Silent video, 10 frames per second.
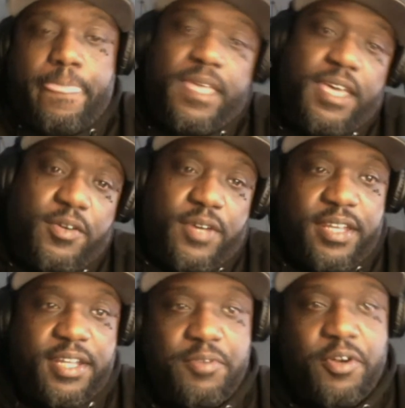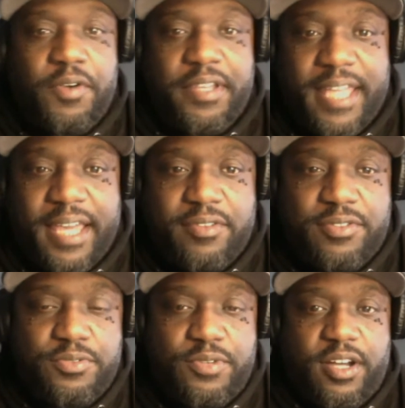He'll end up going down
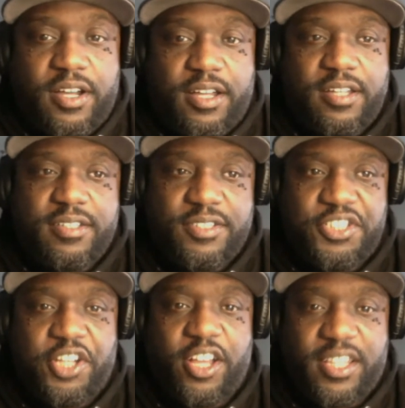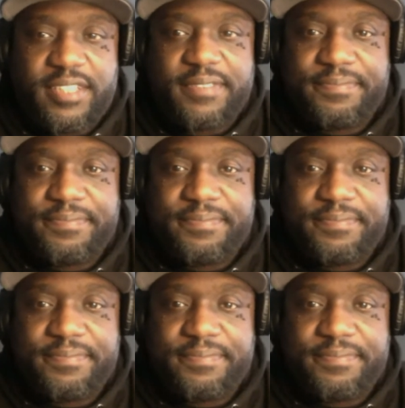to Charlotte.